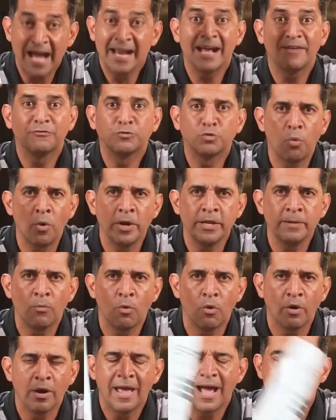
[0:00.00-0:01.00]
I'd have 20
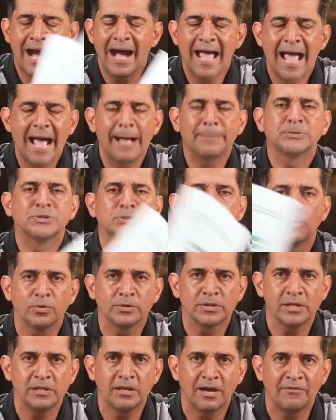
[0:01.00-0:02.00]
more. I
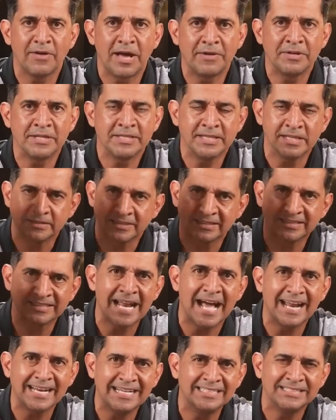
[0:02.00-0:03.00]
absolutely love having kids. It's
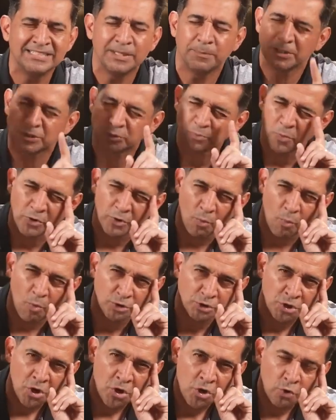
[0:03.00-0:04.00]
not easy, but it's one of the
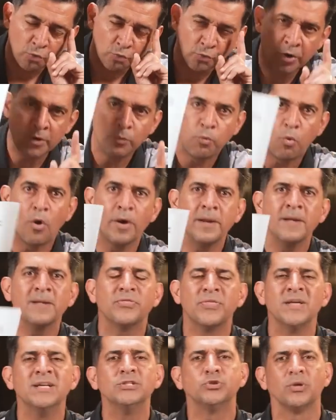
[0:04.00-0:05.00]
most
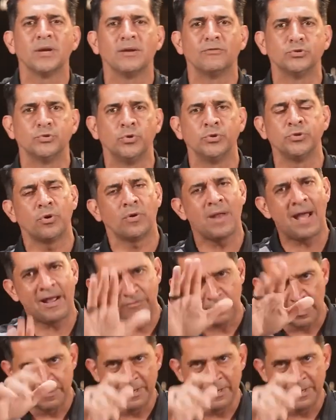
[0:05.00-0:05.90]
rewarding things you'll ever do in your life.